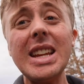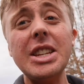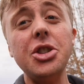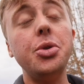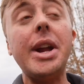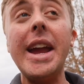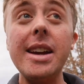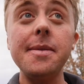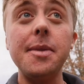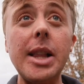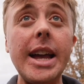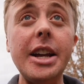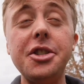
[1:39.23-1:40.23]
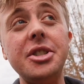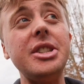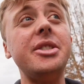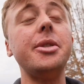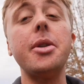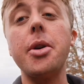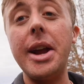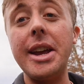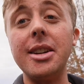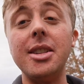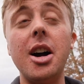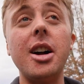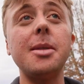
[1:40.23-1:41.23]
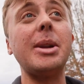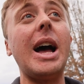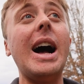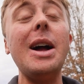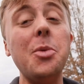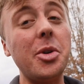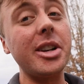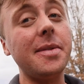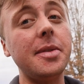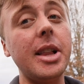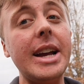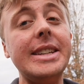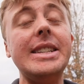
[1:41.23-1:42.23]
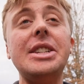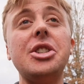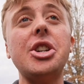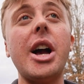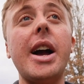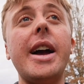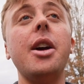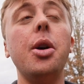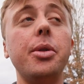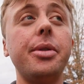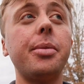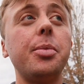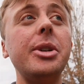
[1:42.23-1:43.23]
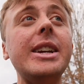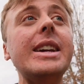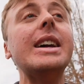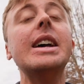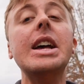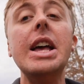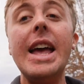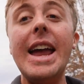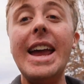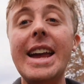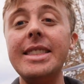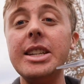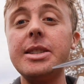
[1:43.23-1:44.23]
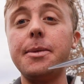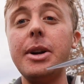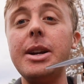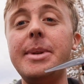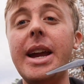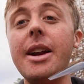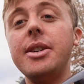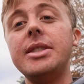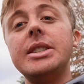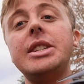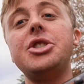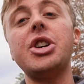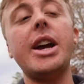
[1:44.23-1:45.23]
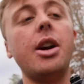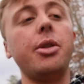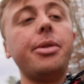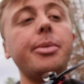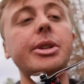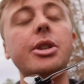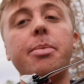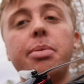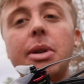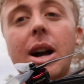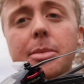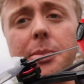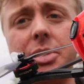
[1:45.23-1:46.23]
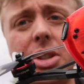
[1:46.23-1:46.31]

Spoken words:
You can fly HD0 or analog, but I wanted to fly DJI 03, and this frame carries the DJI 03 no problem.